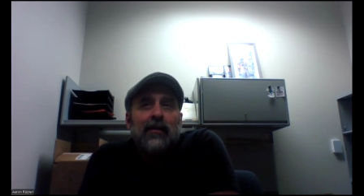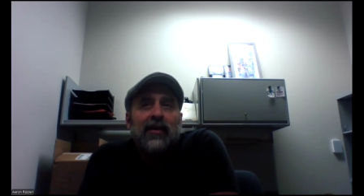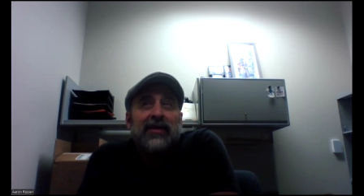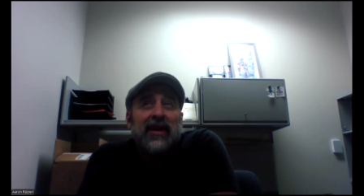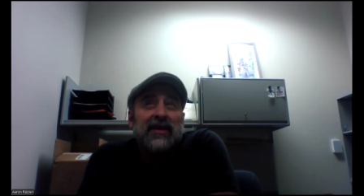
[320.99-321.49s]

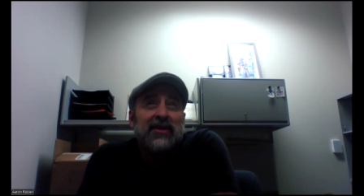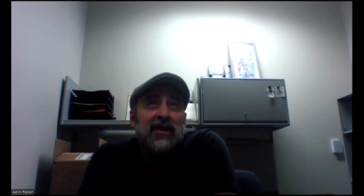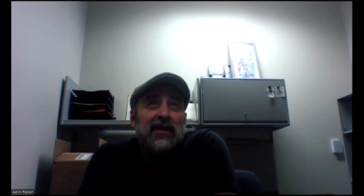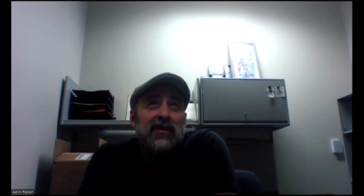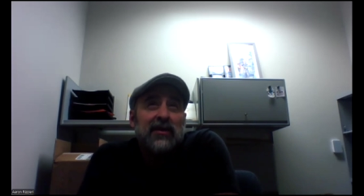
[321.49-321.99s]
But then
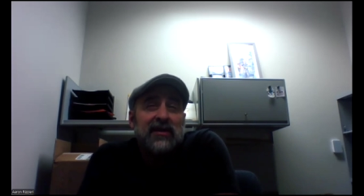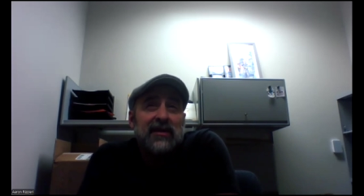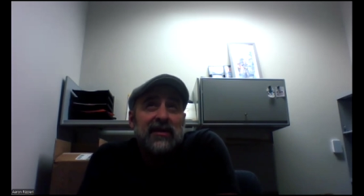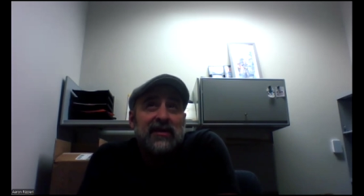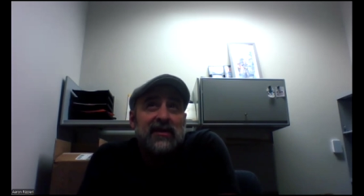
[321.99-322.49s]
she
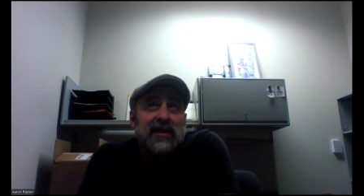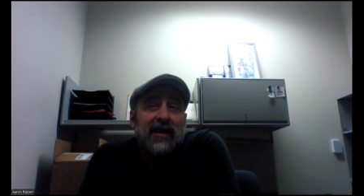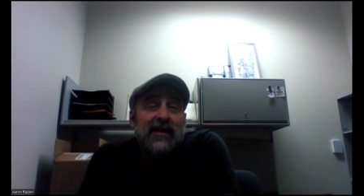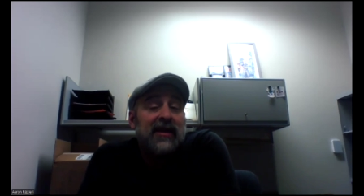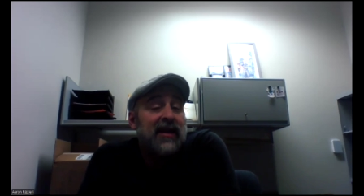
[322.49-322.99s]
uses
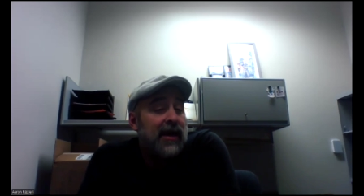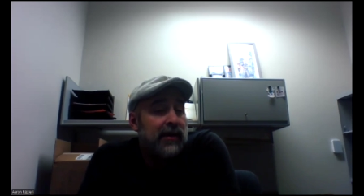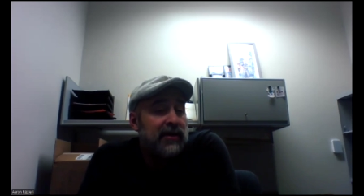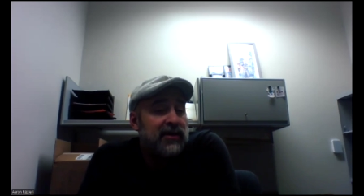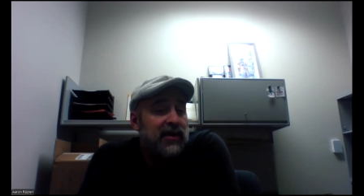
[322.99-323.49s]
an
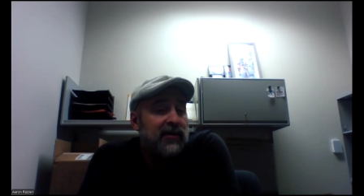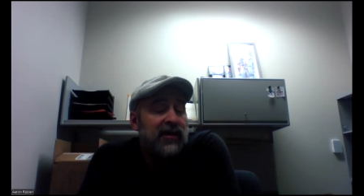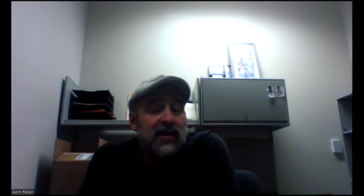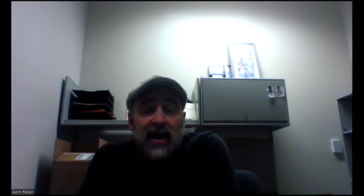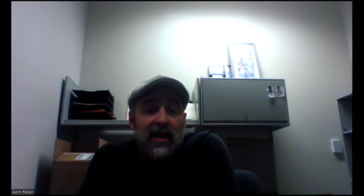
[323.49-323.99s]
analogy
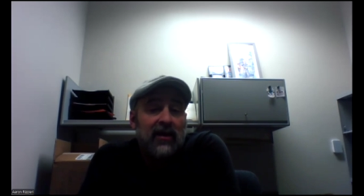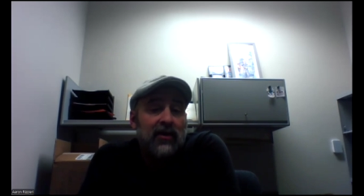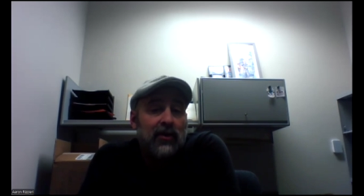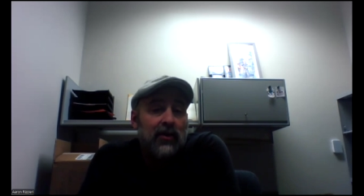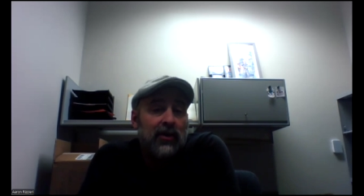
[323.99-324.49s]
with an
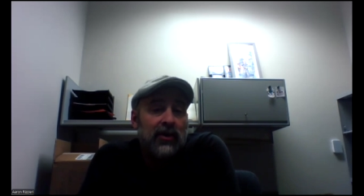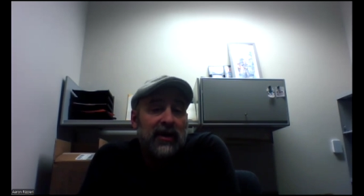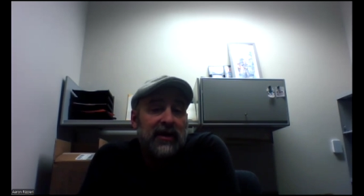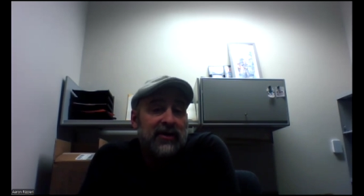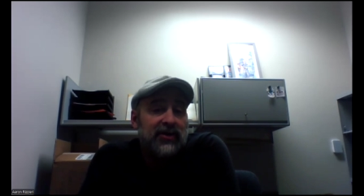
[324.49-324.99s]
acorn
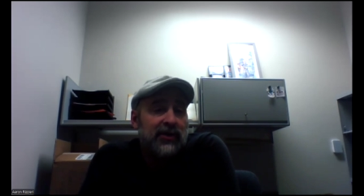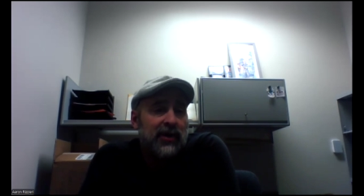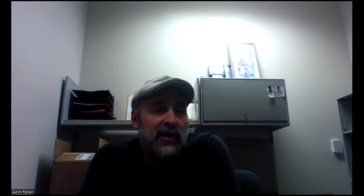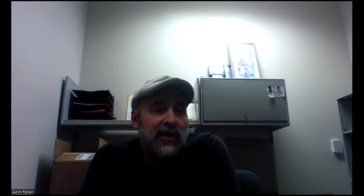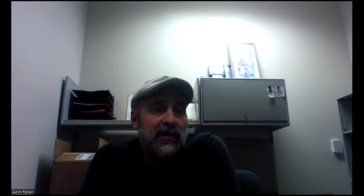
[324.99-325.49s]
and a
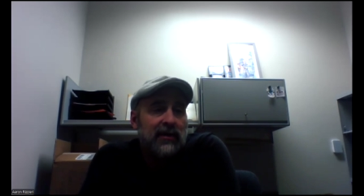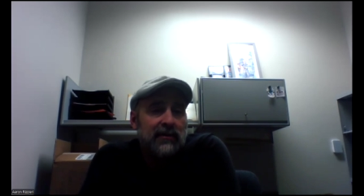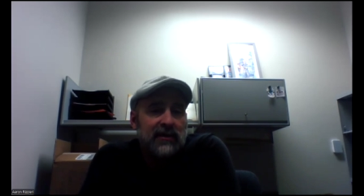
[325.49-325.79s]
tree,